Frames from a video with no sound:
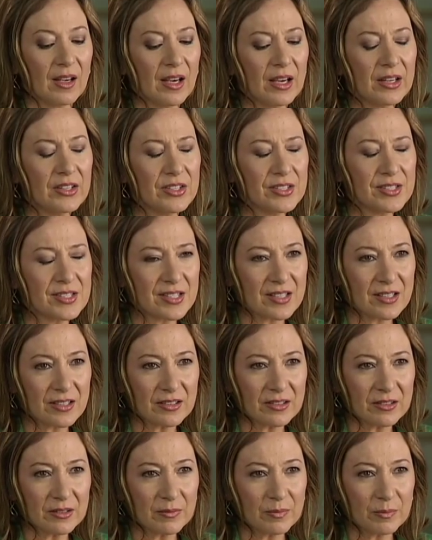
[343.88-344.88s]
And you
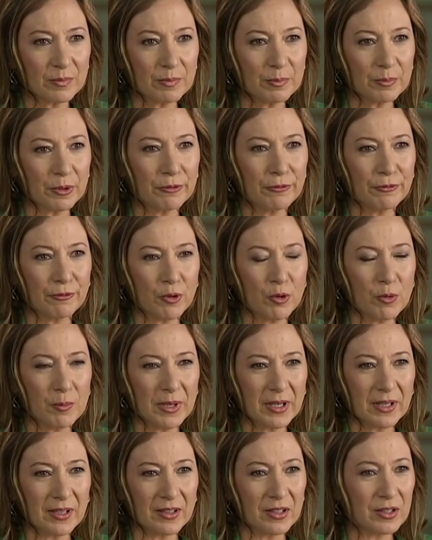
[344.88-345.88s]
started
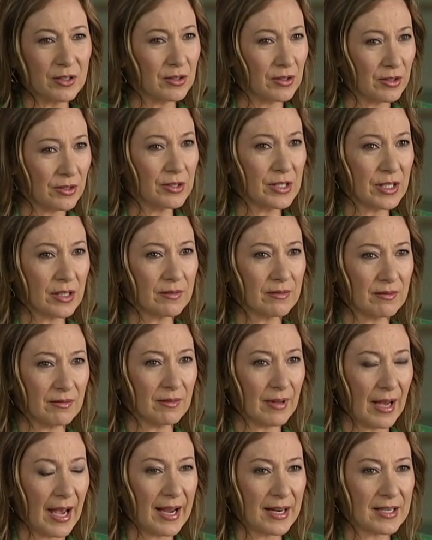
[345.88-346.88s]
performing. You did
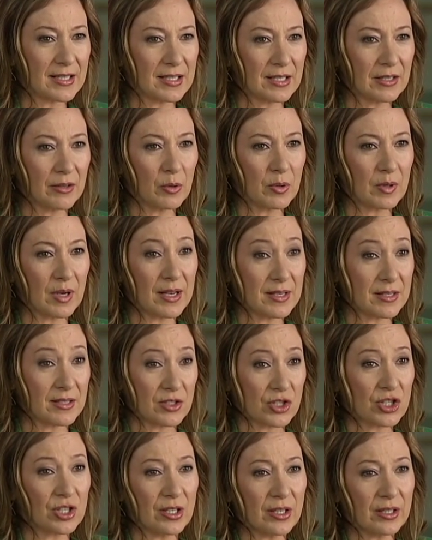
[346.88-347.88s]
acting as a
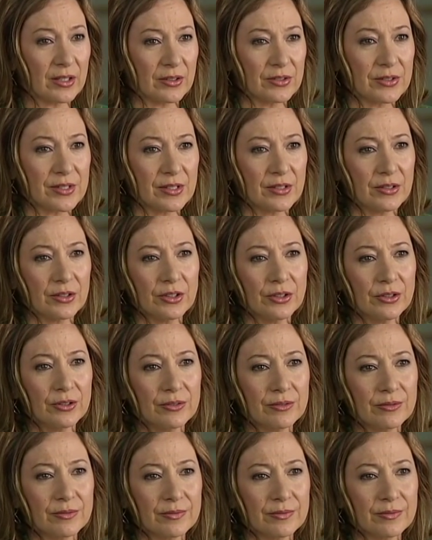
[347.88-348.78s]
child, didn't you?